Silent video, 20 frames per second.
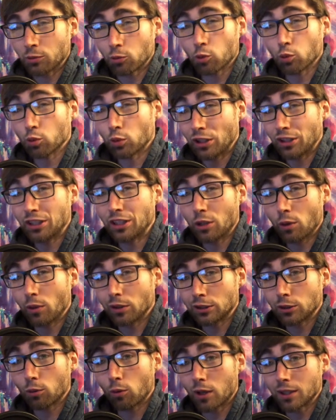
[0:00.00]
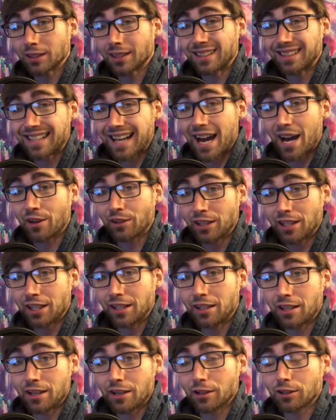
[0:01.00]
we're really going to want to dial
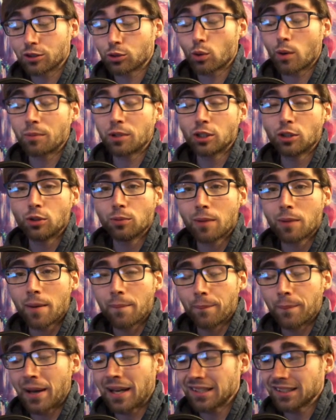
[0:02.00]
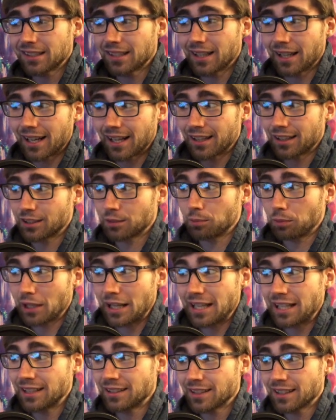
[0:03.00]
in here. So I'm going to do my best at
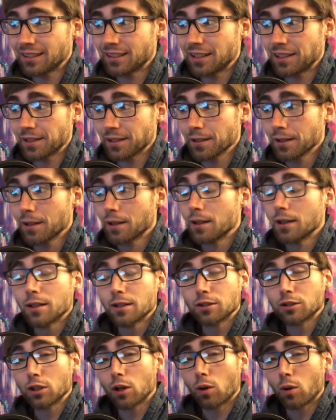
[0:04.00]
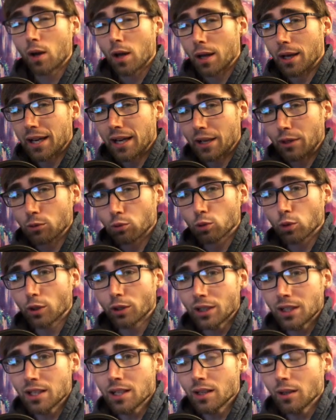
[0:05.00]
explaining this here. So in
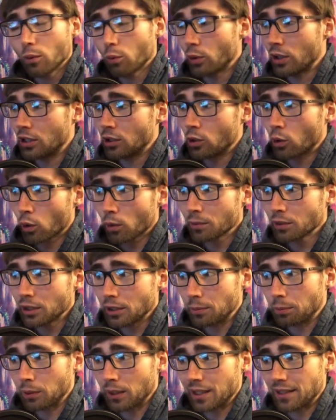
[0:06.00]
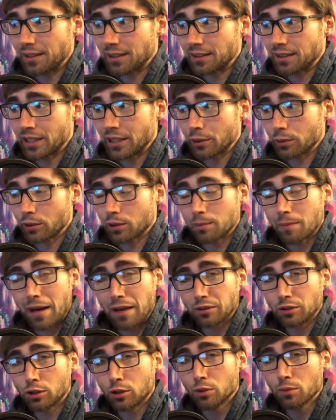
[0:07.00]
rookie, we normally play this here with
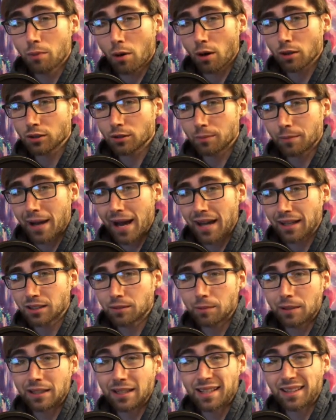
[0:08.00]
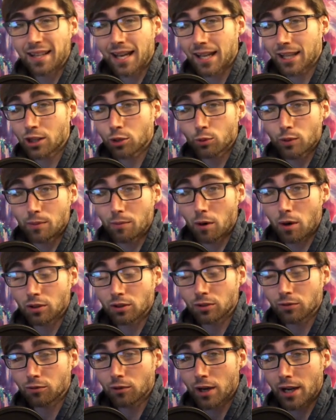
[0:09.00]
about 2 bars of backspin and that 3 bars
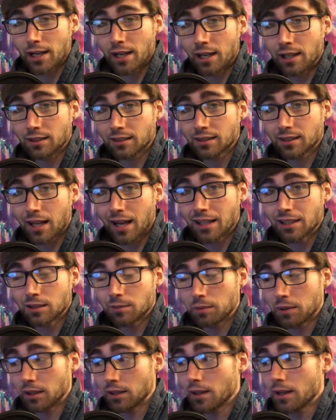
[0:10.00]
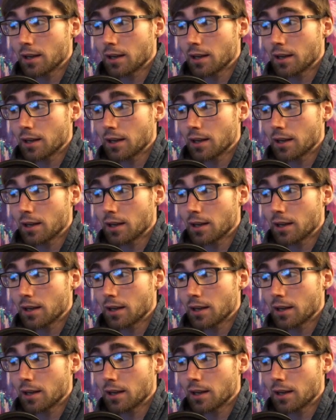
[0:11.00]
of right-hand side spin.